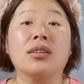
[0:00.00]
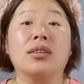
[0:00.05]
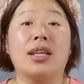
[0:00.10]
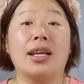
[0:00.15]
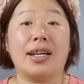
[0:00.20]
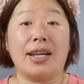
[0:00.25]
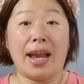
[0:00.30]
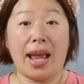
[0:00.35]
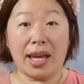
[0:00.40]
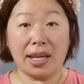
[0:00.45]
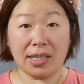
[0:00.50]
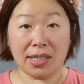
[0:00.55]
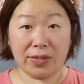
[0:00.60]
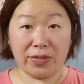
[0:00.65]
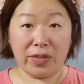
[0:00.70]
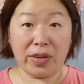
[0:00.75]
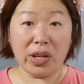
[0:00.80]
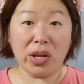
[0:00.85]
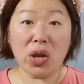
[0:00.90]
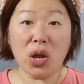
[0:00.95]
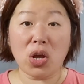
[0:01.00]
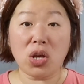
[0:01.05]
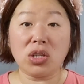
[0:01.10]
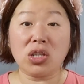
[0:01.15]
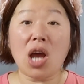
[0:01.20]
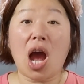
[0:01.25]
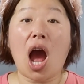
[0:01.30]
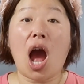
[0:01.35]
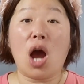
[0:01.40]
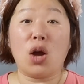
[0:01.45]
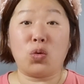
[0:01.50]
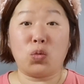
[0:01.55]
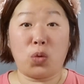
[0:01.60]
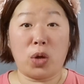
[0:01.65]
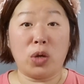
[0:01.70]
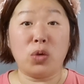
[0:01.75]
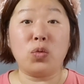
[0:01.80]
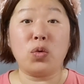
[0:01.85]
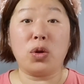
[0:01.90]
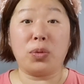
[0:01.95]
The next videos
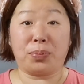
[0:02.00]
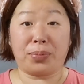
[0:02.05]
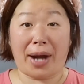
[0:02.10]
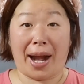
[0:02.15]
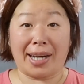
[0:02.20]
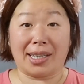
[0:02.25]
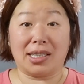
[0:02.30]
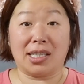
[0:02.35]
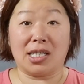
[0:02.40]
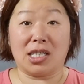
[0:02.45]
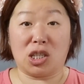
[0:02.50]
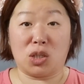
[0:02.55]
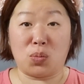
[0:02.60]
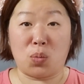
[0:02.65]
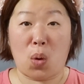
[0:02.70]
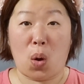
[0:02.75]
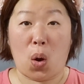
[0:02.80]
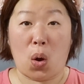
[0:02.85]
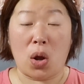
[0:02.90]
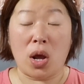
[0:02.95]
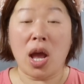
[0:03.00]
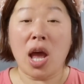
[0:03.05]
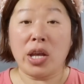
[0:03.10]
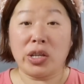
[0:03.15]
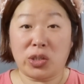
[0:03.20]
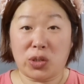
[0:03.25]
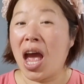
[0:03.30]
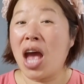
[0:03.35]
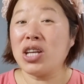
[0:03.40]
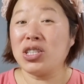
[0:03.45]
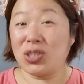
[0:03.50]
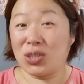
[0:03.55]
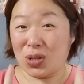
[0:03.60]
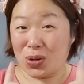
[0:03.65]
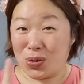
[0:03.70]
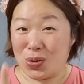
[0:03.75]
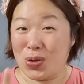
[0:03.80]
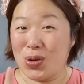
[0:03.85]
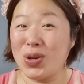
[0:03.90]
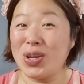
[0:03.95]
we will practice more.
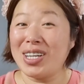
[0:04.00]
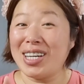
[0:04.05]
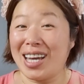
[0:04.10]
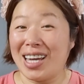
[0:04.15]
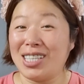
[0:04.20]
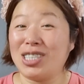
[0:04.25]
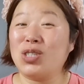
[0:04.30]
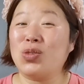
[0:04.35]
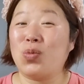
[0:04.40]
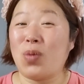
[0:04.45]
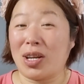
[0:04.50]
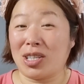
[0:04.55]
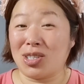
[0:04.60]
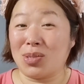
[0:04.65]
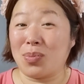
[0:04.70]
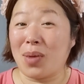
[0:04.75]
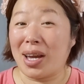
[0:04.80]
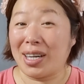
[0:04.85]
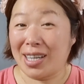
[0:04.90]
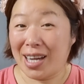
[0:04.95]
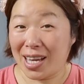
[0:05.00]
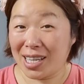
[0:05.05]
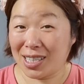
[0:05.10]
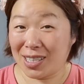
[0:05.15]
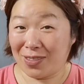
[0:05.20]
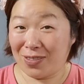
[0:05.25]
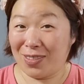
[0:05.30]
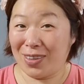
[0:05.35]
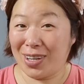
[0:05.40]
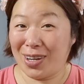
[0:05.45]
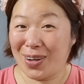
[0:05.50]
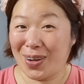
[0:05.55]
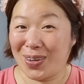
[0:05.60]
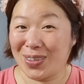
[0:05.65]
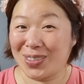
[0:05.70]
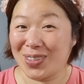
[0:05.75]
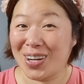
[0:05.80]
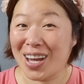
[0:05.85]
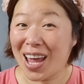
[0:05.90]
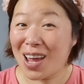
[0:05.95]
So you need to watch my next
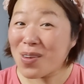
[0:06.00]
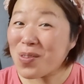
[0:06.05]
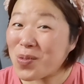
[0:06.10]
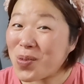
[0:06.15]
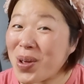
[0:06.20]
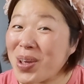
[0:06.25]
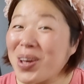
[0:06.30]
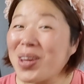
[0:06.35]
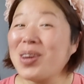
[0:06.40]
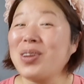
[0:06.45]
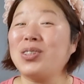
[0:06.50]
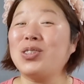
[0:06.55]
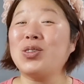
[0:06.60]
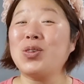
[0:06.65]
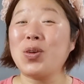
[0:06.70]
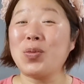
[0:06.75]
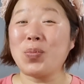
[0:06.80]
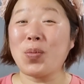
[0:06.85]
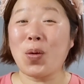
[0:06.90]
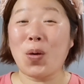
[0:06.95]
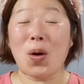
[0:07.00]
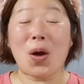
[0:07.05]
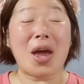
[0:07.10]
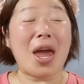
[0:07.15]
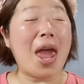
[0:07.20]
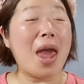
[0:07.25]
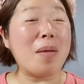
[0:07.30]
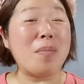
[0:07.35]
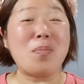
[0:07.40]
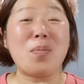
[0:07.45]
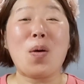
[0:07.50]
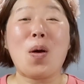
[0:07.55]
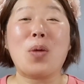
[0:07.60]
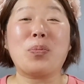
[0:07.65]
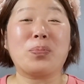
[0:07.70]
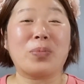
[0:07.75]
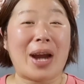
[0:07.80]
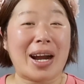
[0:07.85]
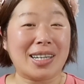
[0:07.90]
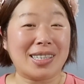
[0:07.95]
videos, okay? We're going to do more and
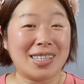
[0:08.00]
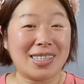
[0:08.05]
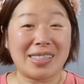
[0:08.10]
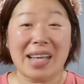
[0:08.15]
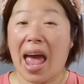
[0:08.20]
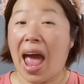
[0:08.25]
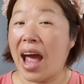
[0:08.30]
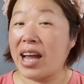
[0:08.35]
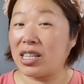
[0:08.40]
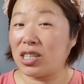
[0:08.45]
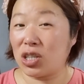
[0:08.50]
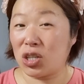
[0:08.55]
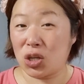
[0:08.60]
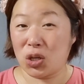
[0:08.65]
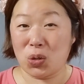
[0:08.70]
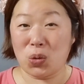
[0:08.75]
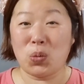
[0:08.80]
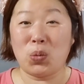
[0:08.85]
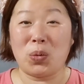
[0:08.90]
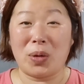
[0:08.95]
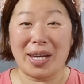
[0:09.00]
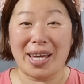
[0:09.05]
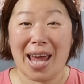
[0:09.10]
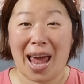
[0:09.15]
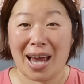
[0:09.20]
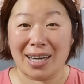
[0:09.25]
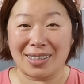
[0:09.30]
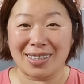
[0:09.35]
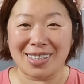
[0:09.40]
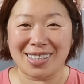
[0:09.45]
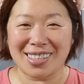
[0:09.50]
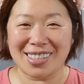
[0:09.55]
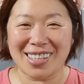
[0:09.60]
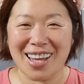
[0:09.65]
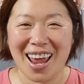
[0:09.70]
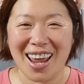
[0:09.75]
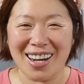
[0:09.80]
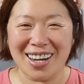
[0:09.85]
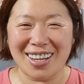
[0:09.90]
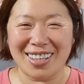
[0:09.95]
more practice until we
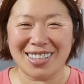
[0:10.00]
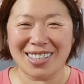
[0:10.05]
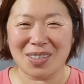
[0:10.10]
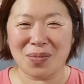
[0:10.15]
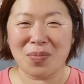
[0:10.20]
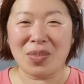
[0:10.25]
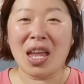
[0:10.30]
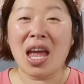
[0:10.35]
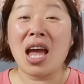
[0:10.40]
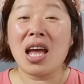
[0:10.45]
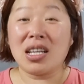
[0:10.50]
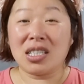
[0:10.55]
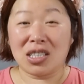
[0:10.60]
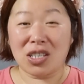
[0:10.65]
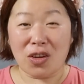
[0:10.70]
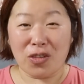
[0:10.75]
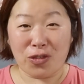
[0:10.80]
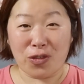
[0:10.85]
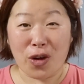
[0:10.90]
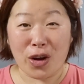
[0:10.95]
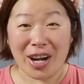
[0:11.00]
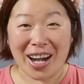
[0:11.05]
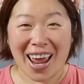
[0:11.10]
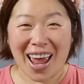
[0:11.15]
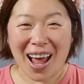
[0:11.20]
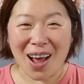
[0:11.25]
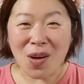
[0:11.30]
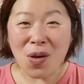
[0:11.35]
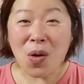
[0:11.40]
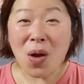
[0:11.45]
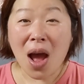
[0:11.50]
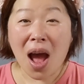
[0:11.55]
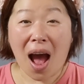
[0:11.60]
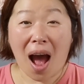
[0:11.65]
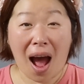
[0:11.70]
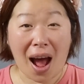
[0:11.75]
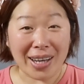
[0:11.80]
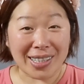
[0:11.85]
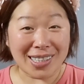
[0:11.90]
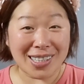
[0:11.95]
understand it. So for now,
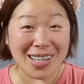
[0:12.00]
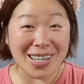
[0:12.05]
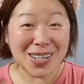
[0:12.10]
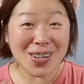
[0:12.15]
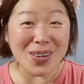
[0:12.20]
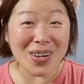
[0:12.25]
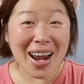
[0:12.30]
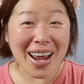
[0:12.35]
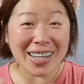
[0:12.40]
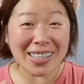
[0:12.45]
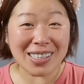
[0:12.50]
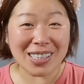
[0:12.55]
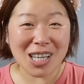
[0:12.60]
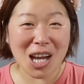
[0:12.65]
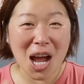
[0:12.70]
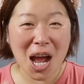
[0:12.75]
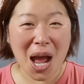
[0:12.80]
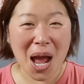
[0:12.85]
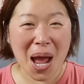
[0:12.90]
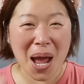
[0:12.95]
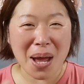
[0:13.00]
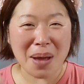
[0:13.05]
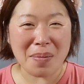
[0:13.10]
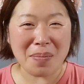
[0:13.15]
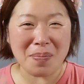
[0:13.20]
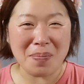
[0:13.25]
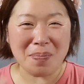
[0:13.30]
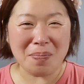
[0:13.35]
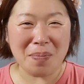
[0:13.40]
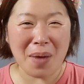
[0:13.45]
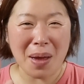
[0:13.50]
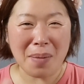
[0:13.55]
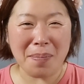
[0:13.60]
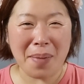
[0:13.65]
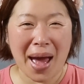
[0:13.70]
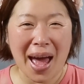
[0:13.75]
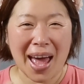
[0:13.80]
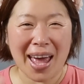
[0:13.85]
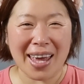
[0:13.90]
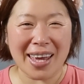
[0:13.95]
I'll see you next time.
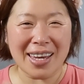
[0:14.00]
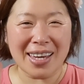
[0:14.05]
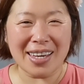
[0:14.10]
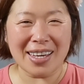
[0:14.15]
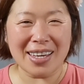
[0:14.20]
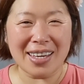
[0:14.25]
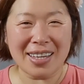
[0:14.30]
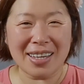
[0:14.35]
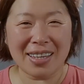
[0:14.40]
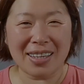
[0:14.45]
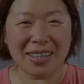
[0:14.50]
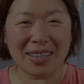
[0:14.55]
Bye-bye.